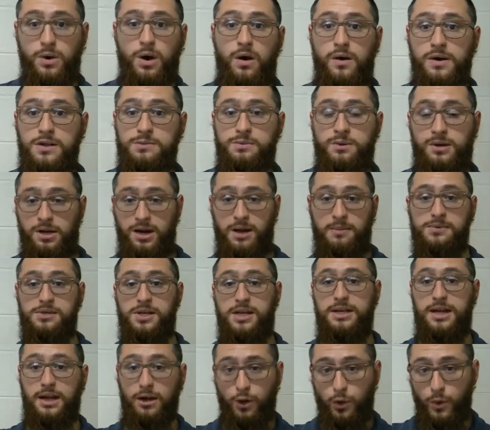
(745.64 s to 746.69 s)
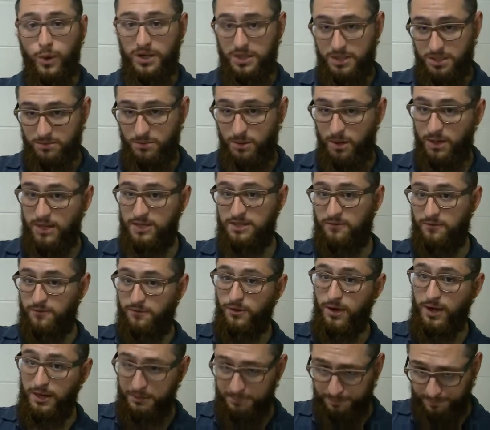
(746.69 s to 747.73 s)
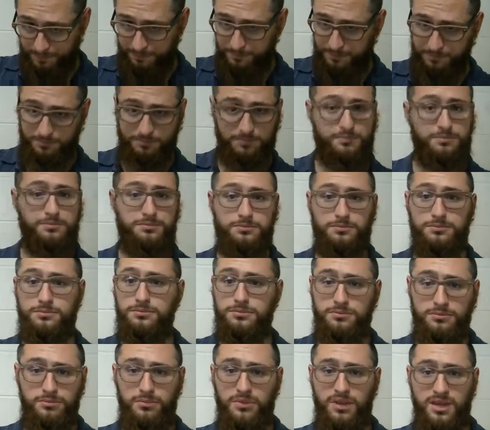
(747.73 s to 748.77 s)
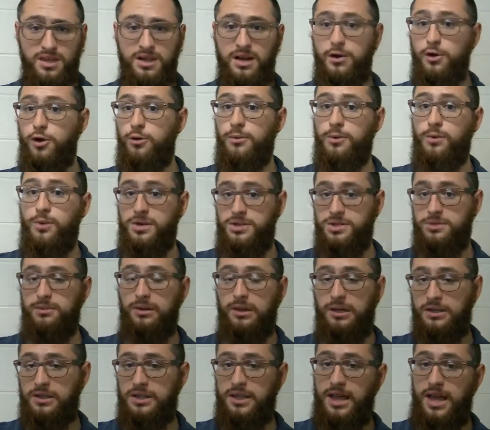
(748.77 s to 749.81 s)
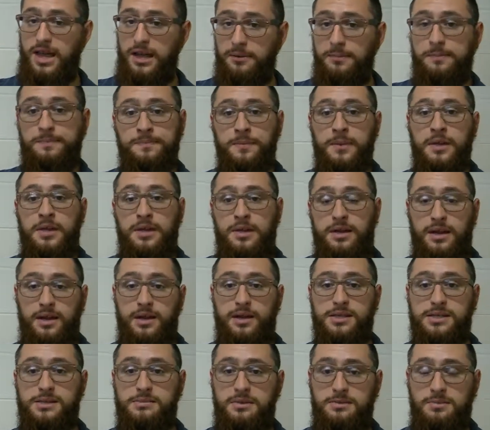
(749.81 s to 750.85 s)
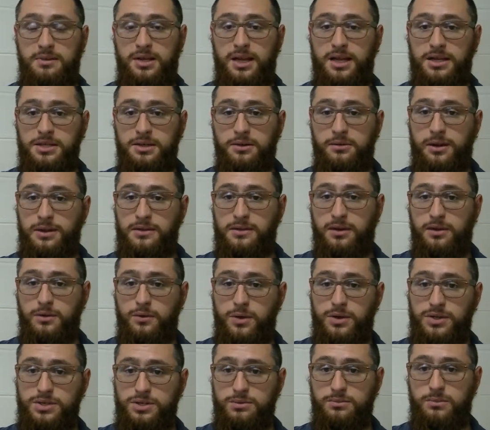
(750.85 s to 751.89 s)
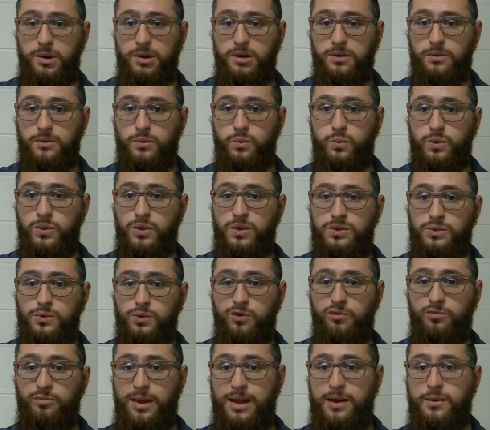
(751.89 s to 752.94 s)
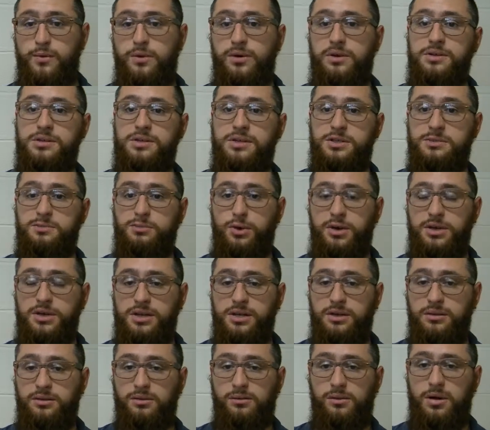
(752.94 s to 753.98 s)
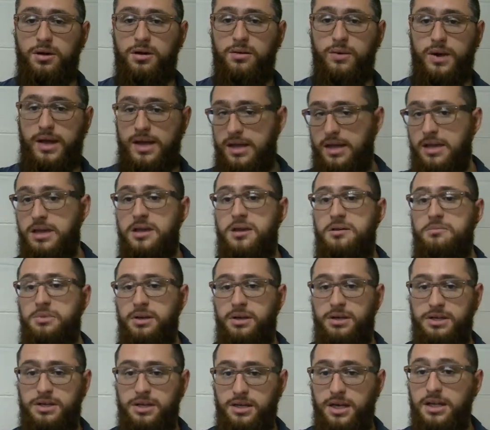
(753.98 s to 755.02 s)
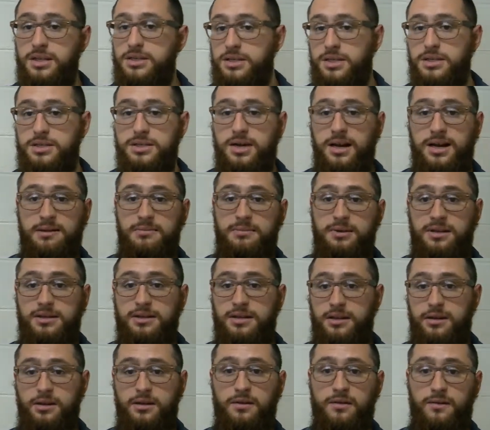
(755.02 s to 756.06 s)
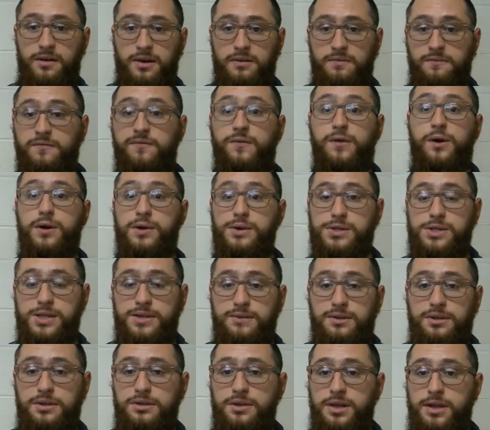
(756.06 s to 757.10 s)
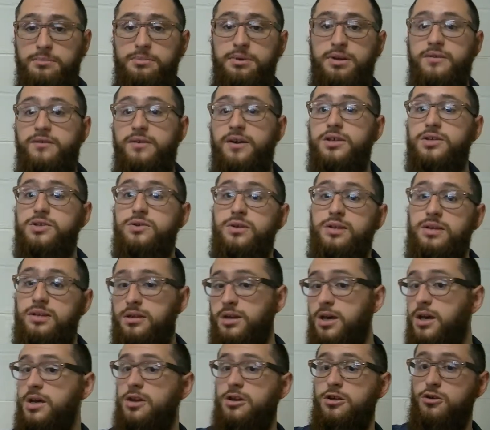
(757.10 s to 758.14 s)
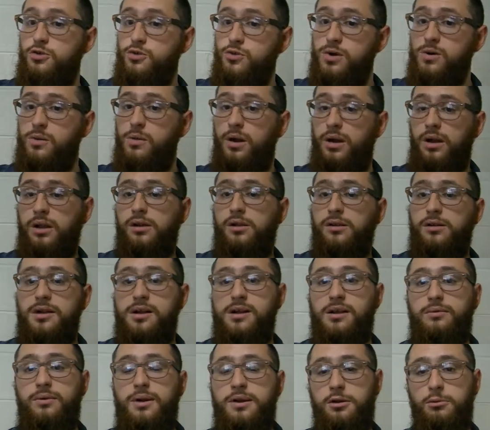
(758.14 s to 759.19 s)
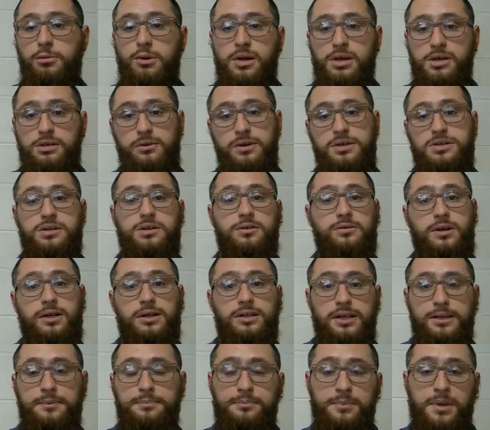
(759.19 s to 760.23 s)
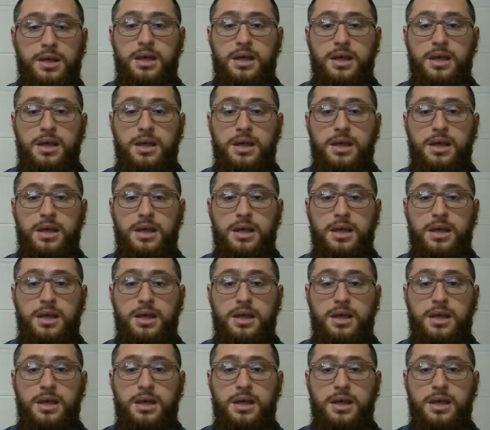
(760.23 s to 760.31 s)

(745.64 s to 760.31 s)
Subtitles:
you always put an upside down question mark at the front and a normal question mark at the end. Now, some people like to write their question mark with this sort of backwards. It's pointing it the wrong way, but it's not a big deal at first if you do that, but eventually you will want to learn how to write your punctuation correctly.